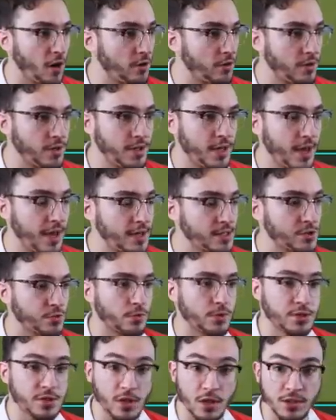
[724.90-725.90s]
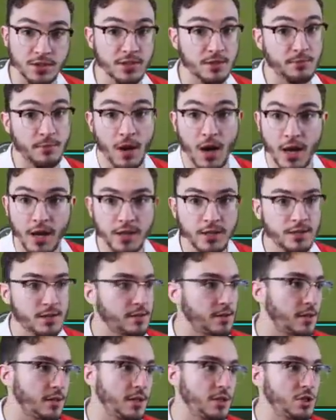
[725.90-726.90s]
already has a result in
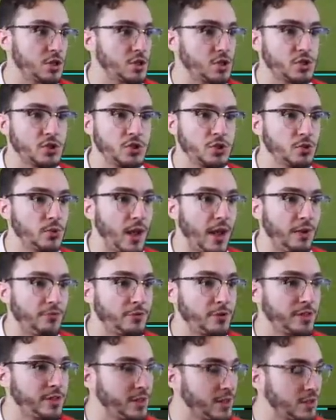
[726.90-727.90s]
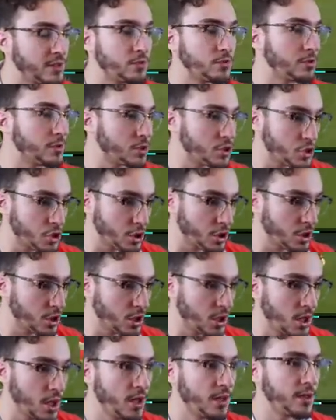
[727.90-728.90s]
mind and then they just do everything to
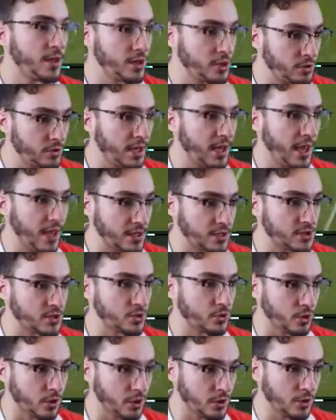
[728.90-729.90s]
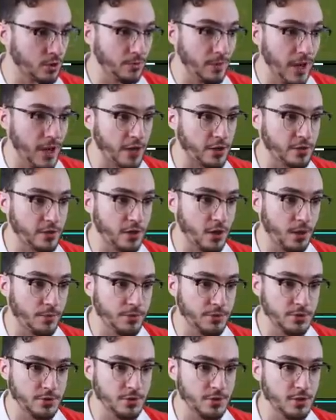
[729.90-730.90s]
ensure that you can't score, no matter the
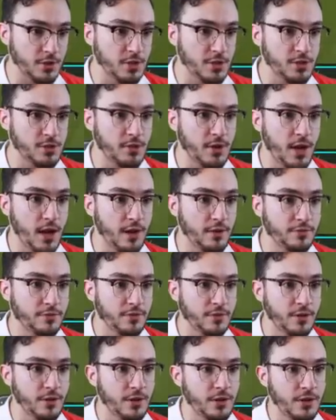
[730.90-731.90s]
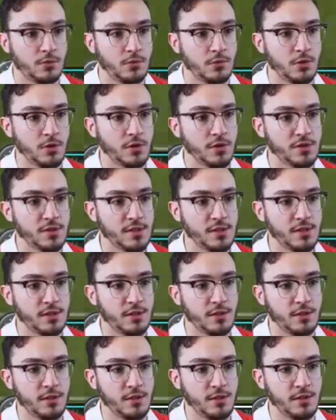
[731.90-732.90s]
opportunities you have. Whereas
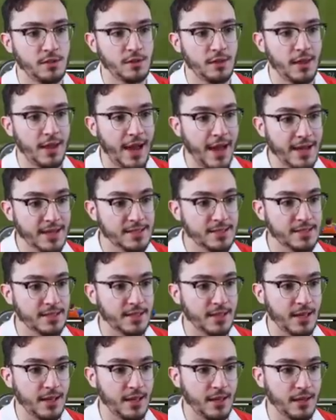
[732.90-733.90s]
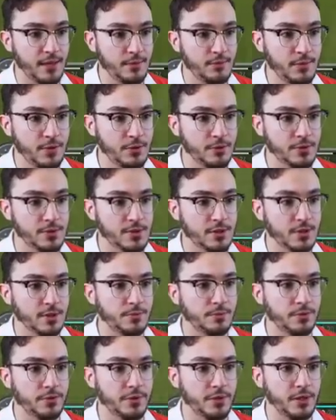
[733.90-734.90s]
in the last game, it was the
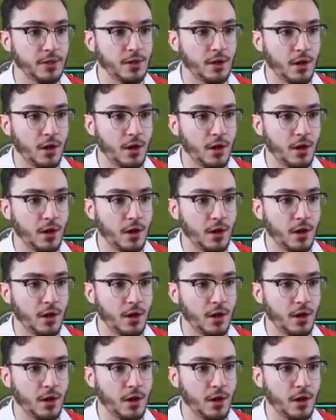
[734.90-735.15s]
complete